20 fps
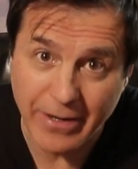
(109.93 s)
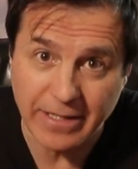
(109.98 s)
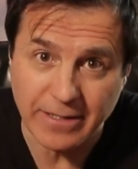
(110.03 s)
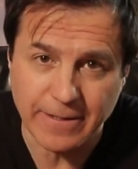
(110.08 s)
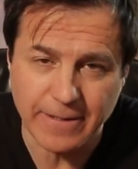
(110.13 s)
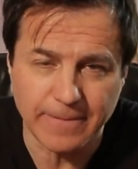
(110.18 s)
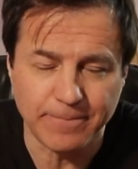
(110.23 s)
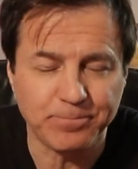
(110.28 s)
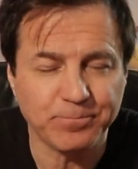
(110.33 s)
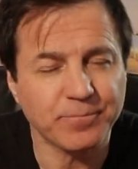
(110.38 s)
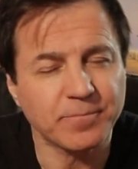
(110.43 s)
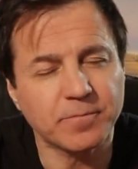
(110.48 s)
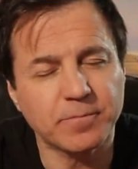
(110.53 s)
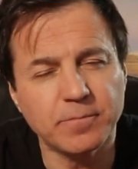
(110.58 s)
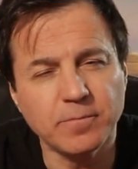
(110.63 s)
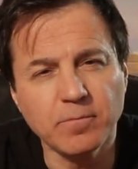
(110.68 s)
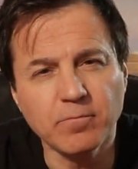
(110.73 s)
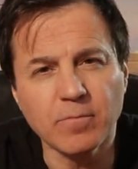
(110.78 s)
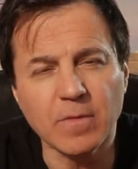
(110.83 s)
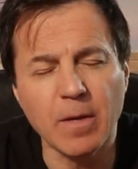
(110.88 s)
it.
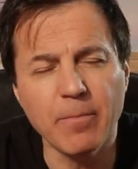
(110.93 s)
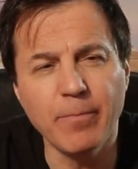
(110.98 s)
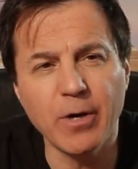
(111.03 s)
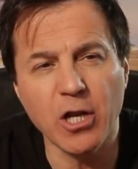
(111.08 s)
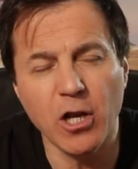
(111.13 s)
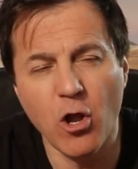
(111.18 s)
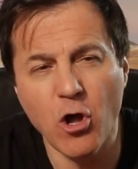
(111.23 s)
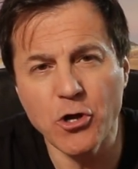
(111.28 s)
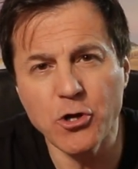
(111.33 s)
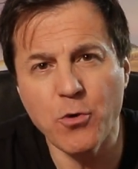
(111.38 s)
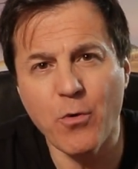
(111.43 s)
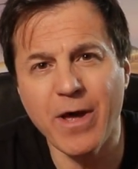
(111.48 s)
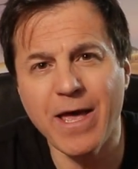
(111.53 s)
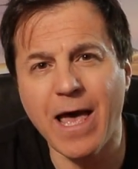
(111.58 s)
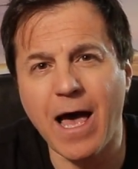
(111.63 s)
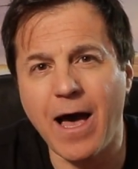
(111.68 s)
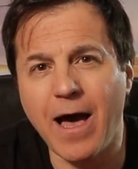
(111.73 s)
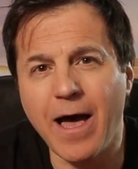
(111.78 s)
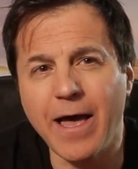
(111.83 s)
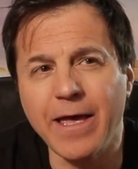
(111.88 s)
But along the way,
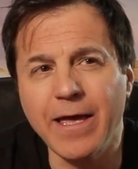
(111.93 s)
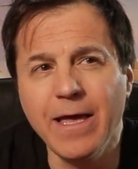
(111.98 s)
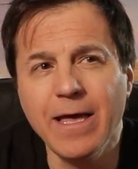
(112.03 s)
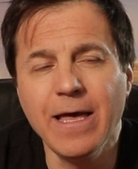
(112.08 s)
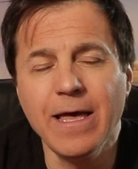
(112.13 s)
I